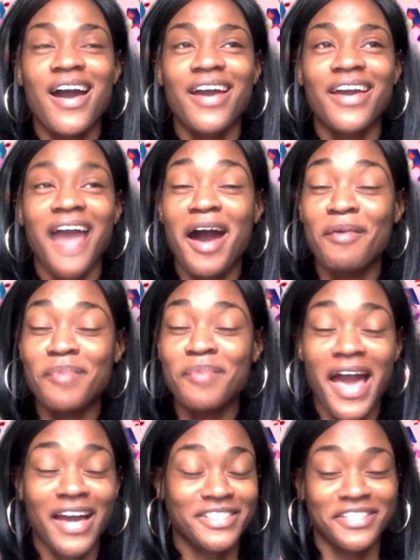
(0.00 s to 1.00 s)
I'm
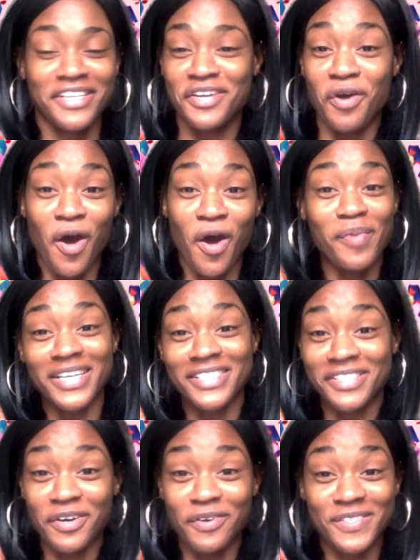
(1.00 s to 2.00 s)
actually in awe of
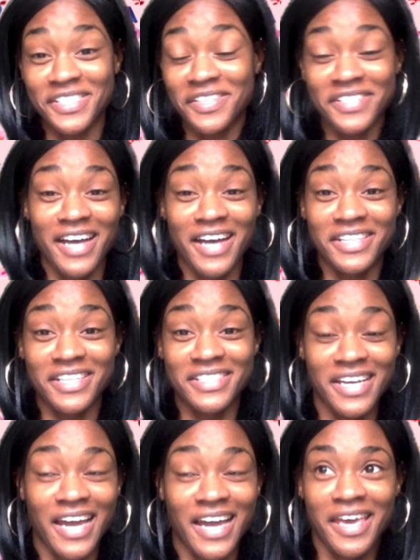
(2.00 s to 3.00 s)
myself still now to this
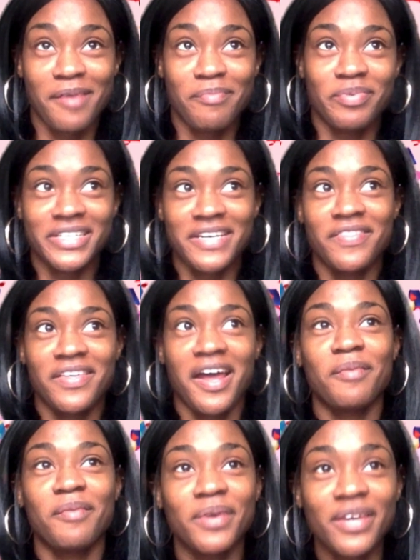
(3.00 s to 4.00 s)
day. I can't believe that
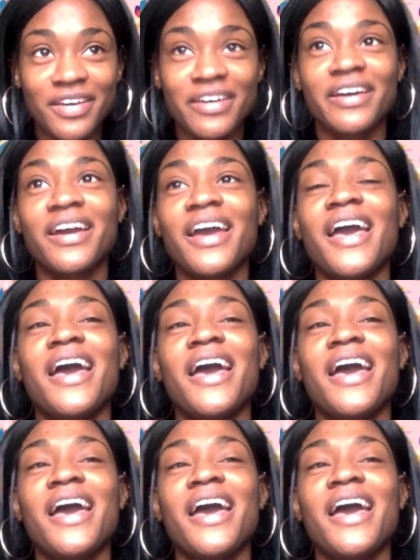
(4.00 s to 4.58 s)
I am here.